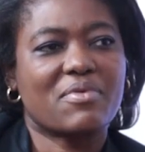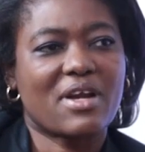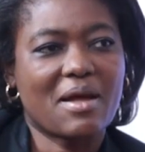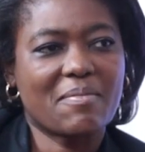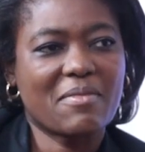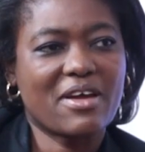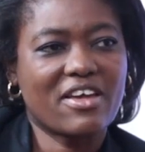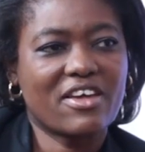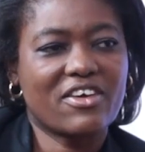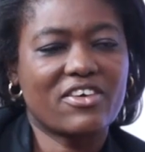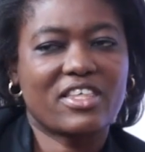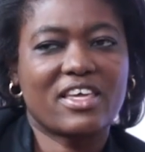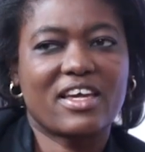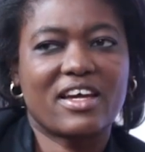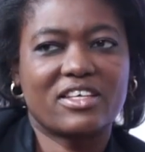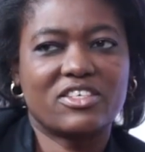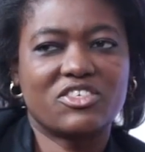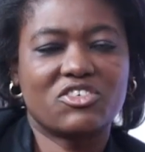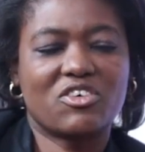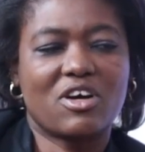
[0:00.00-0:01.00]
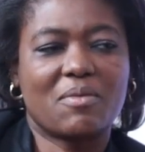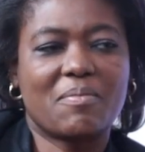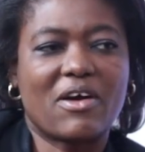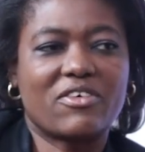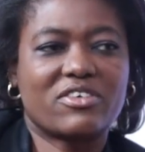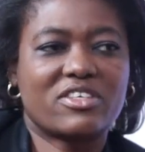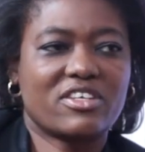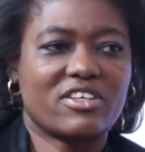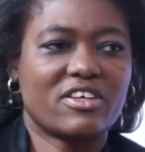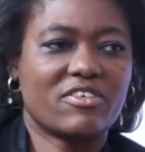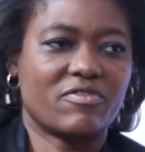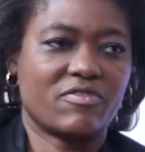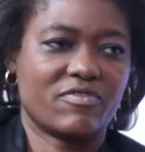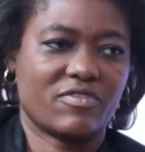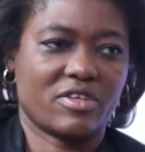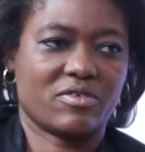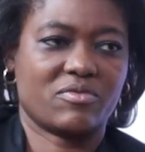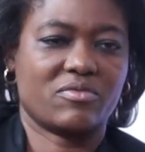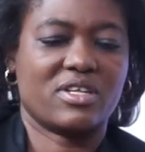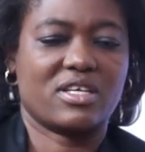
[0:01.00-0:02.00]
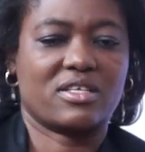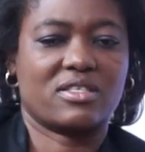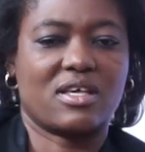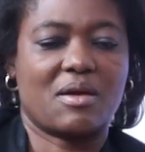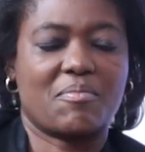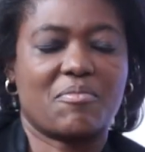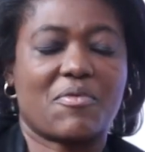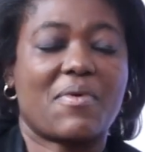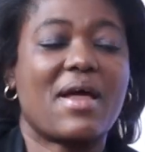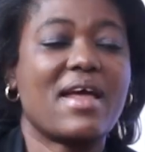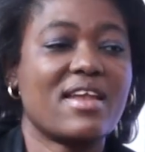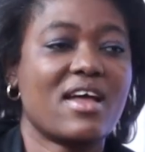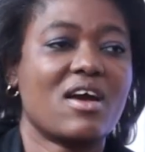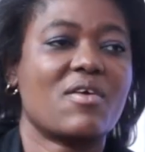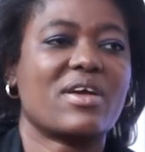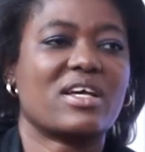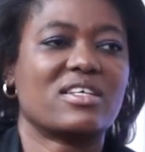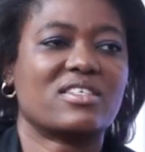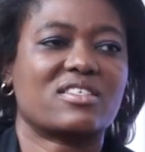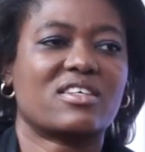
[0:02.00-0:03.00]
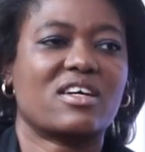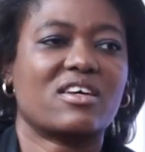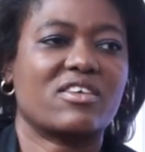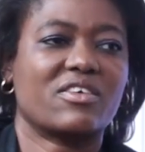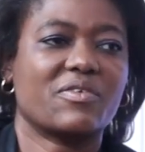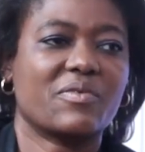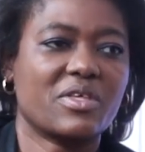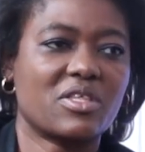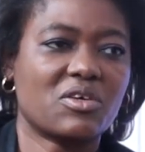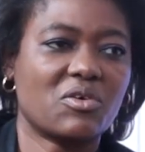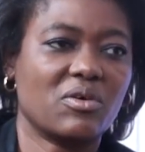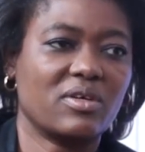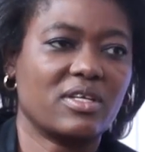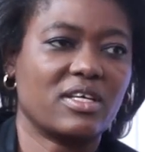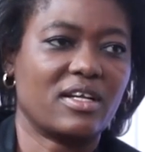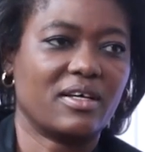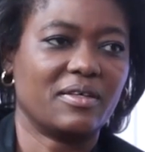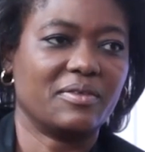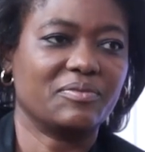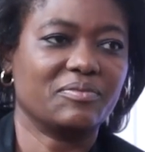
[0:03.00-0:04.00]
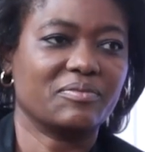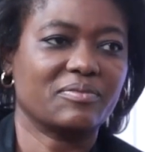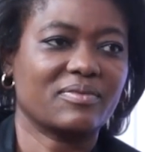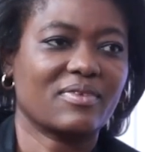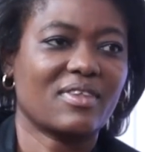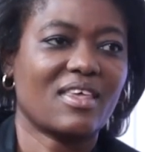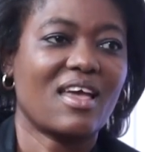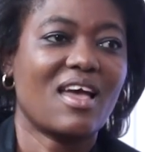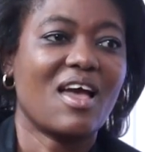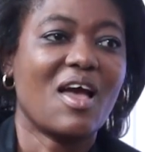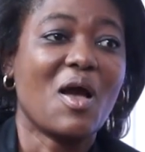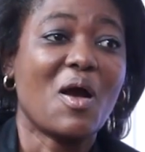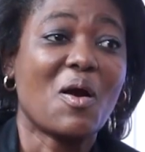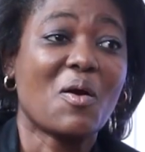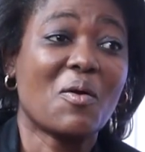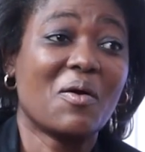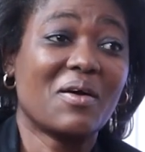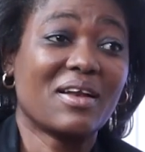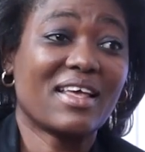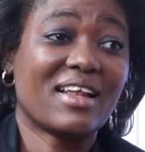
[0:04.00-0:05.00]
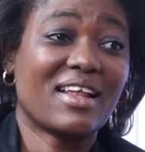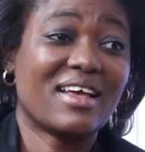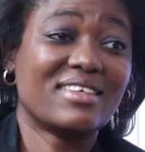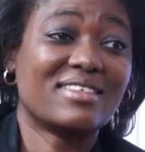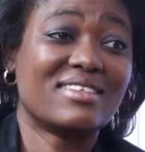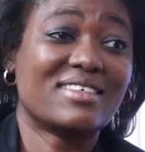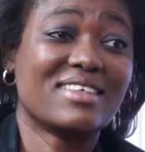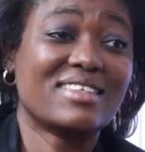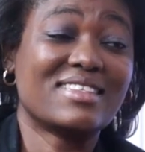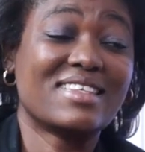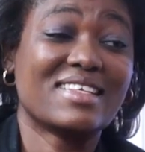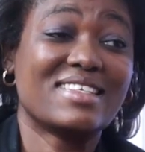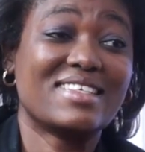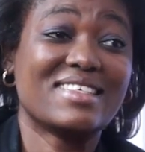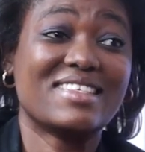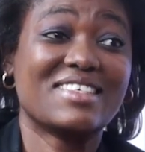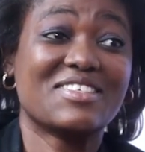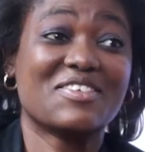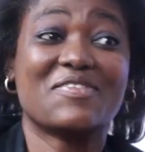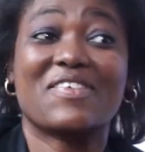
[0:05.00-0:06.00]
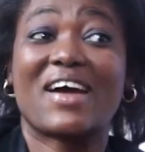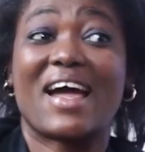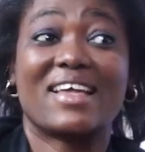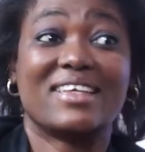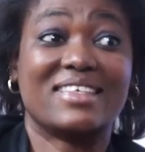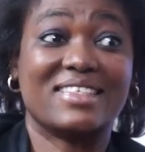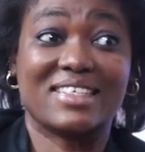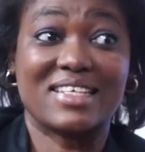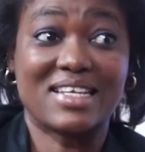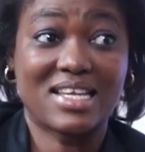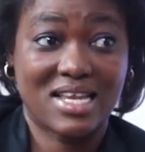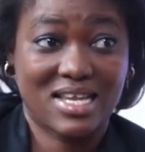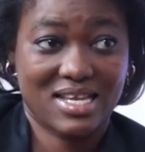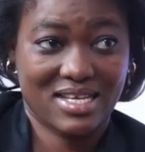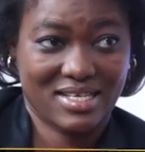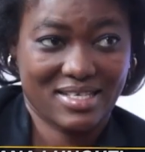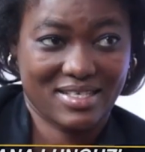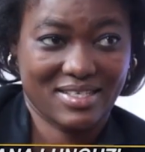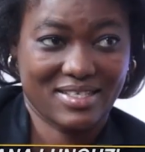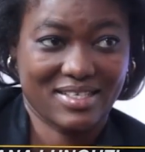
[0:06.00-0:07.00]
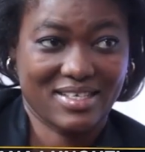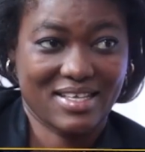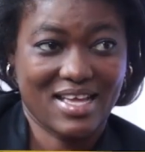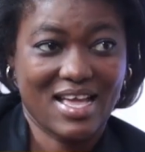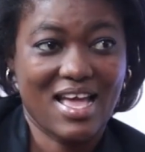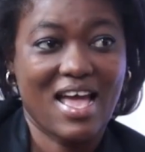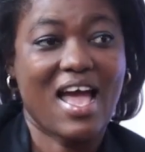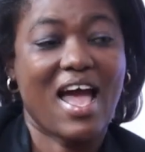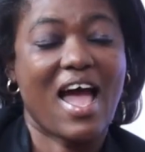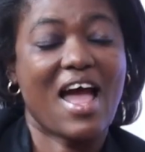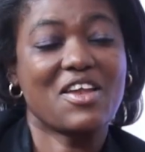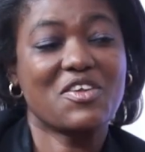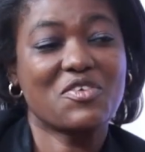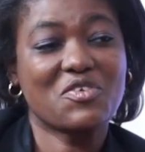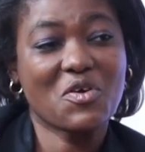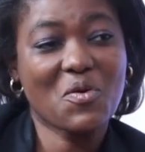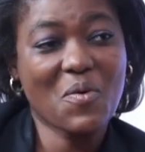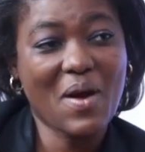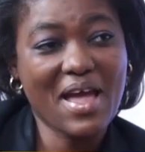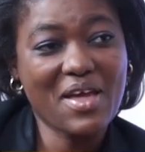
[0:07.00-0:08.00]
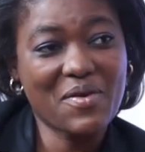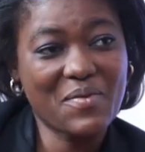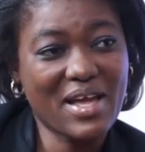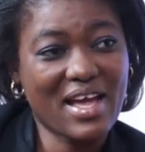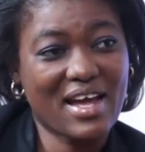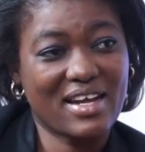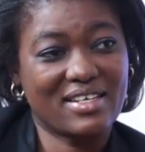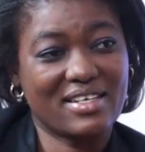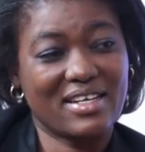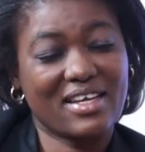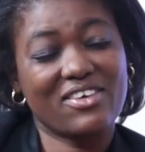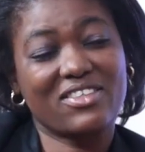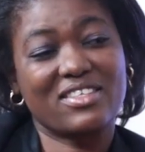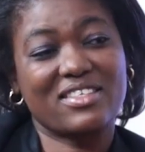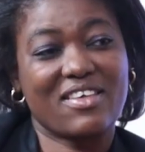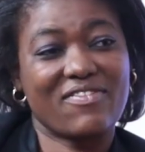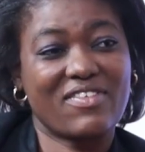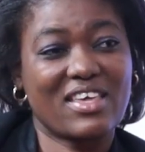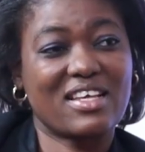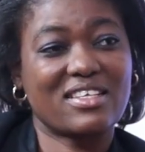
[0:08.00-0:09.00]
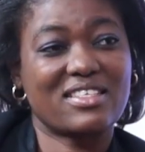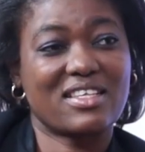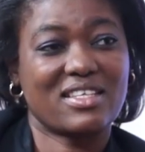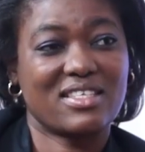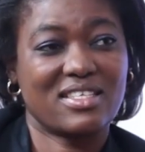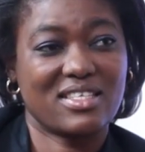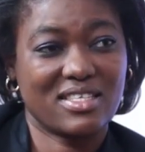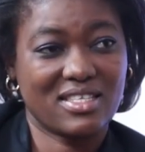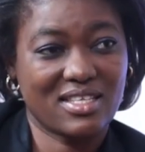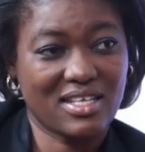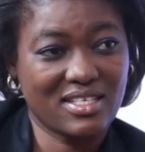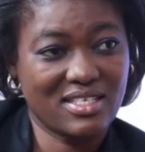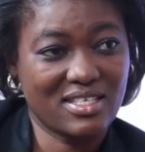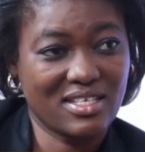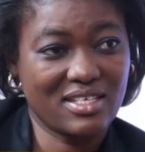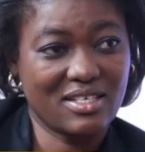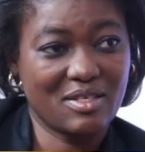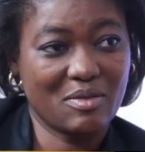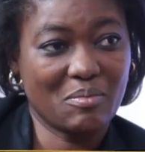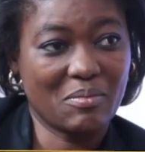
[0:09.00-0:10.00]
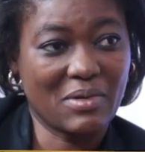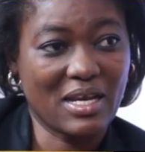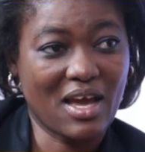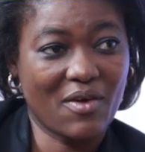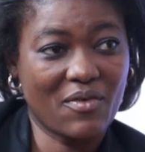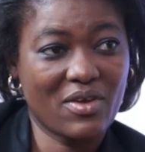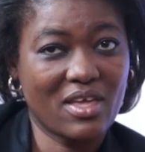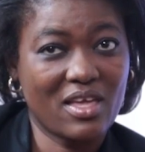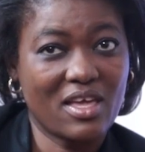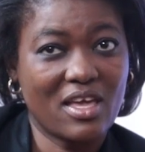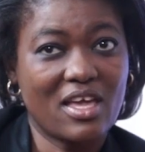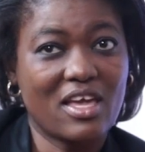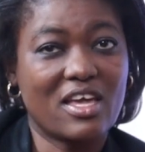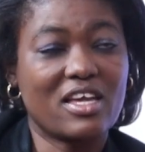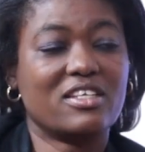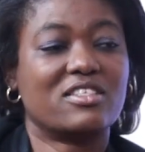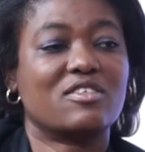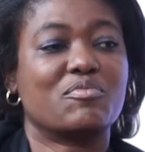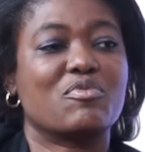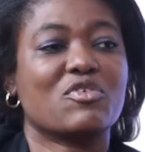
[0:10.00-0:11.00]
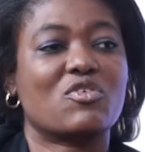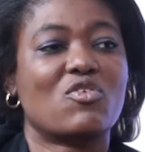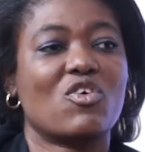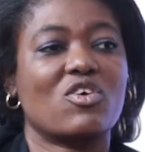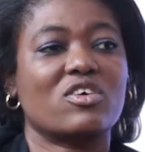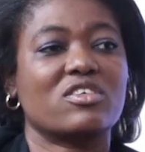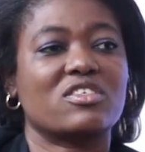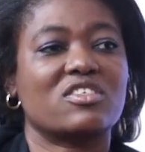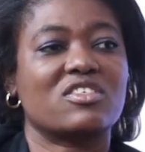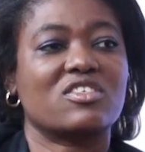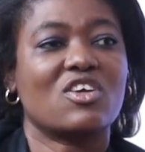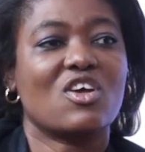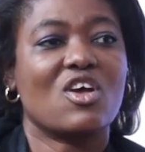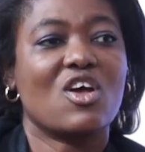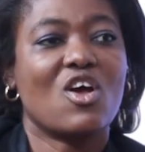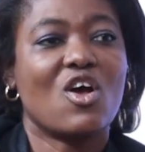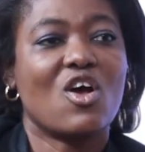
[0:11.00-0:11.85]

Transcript: care? Primary health care, Joab, I'll tell you a very good example. Right now, we are struggling with cholera. Yes. Cholera is a disease of hygiene. Yeah. And you know why we had health surveillance assistance in Malawi? It's because